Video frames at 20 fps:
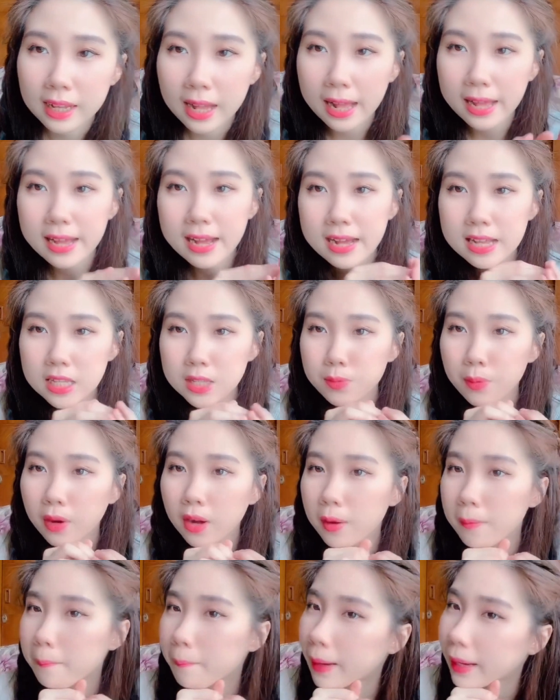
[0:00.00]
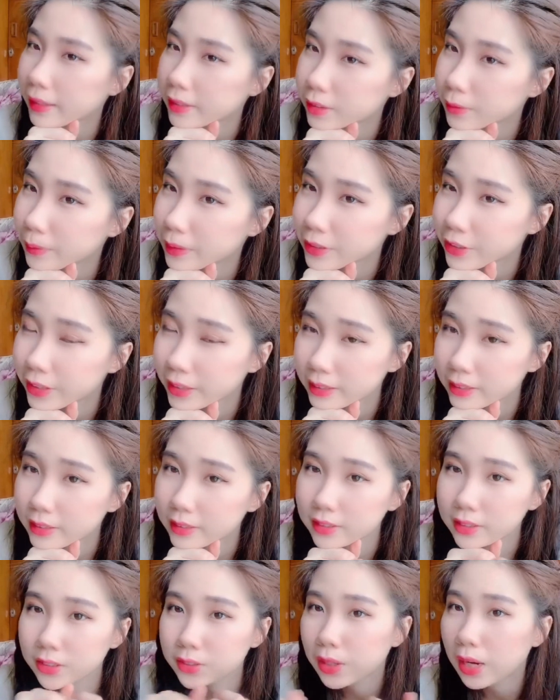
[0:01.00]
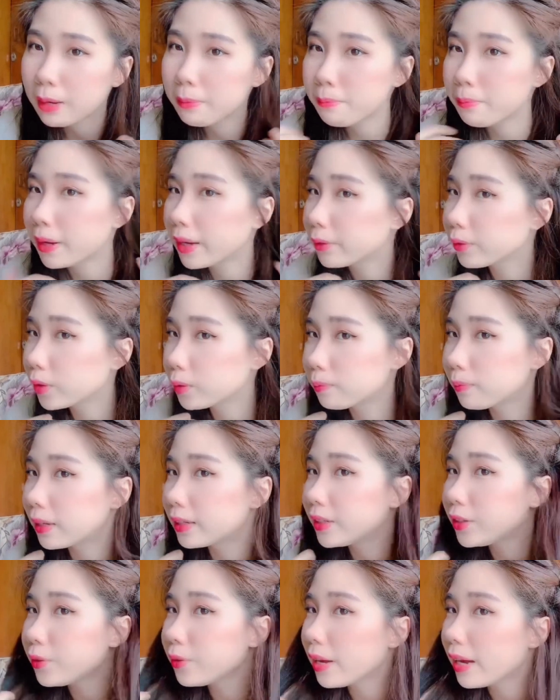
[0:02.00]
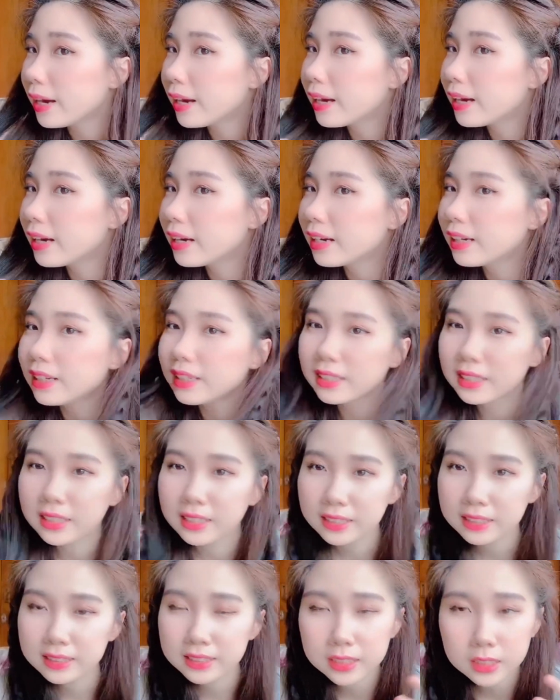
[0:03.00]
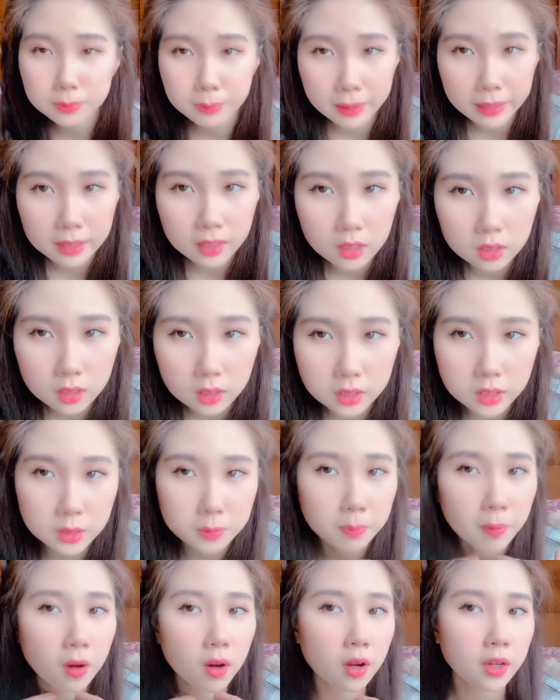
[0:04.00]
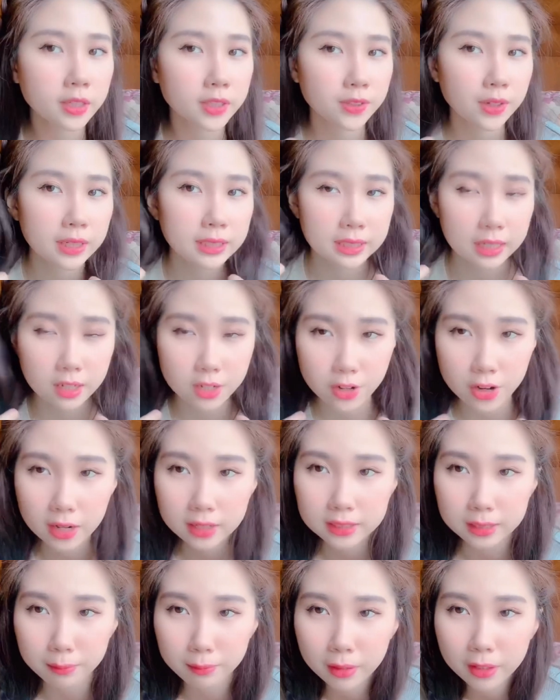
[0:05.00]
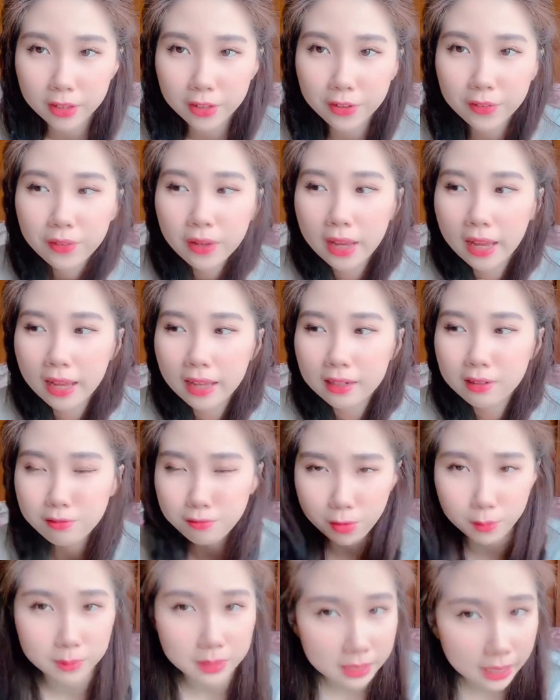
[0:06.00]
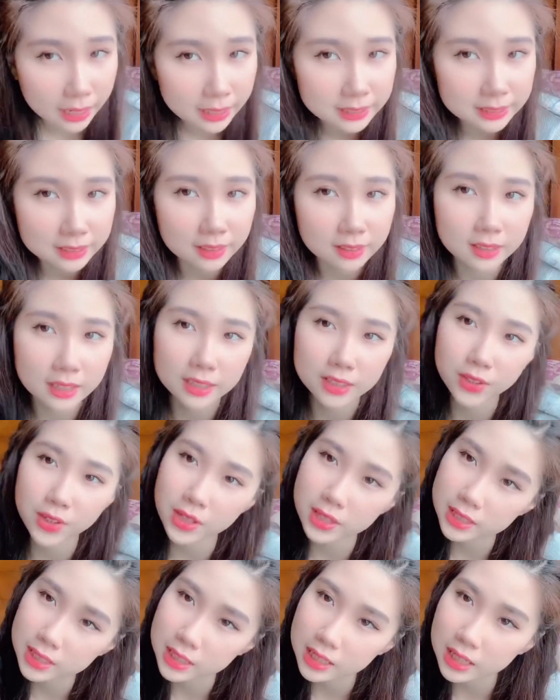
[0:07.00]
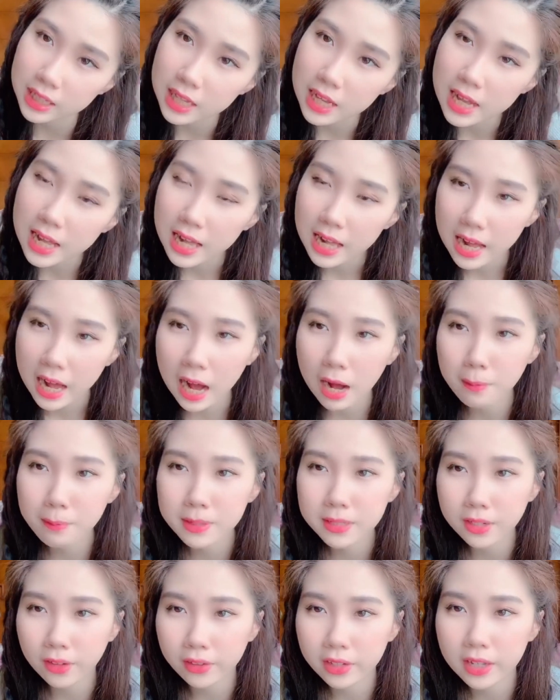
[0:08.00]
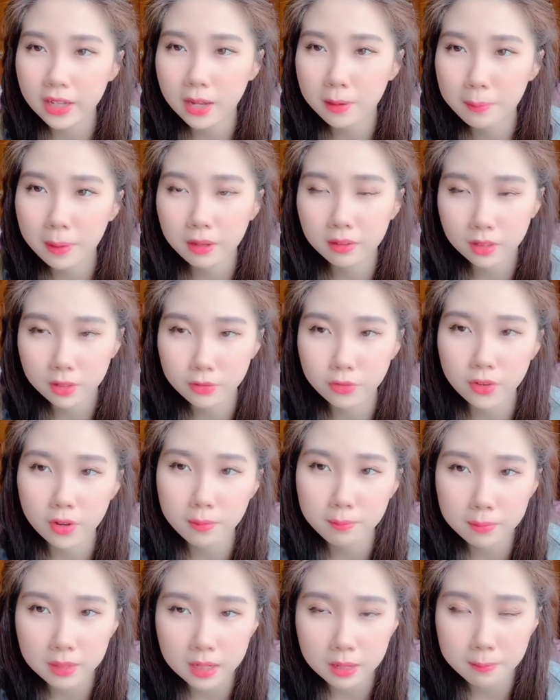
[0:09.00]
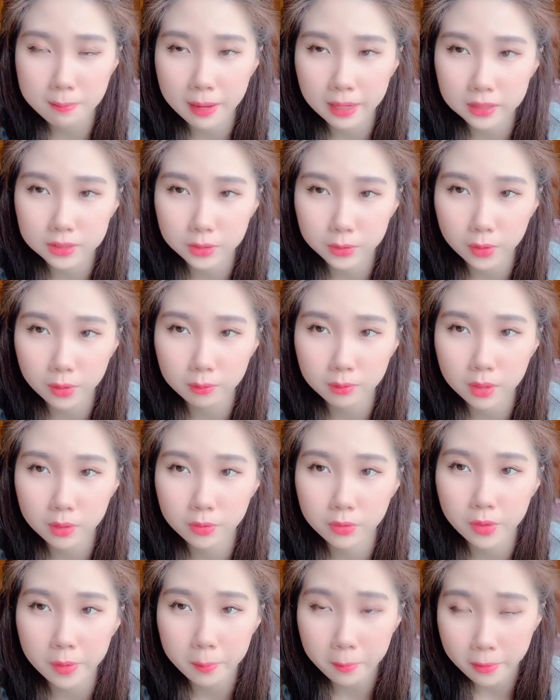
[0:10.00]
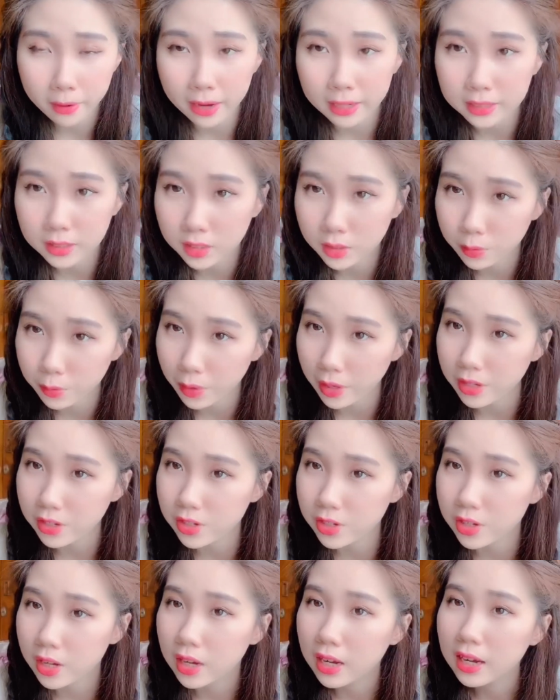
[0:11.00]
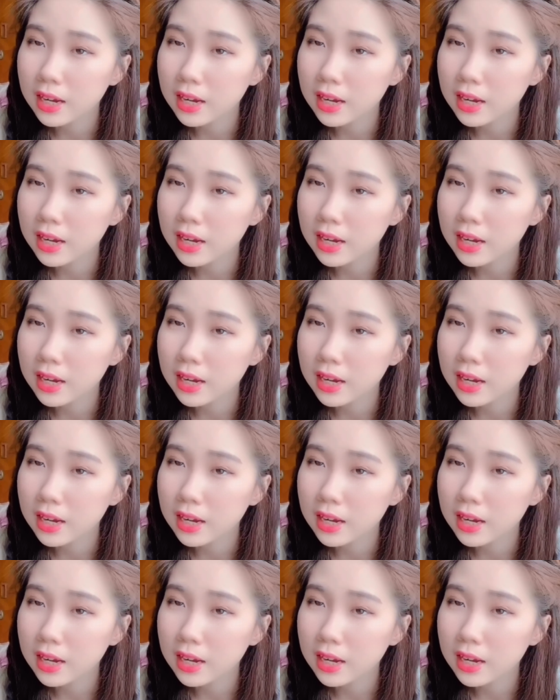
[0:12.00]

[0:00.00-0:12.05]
Hi guys, welcome back to my channel. So I'm back with my new hair. Since my color is spoiled, so I decided to try out something new and from the title, as you can see, I'll be talking about different mini bags from different price range.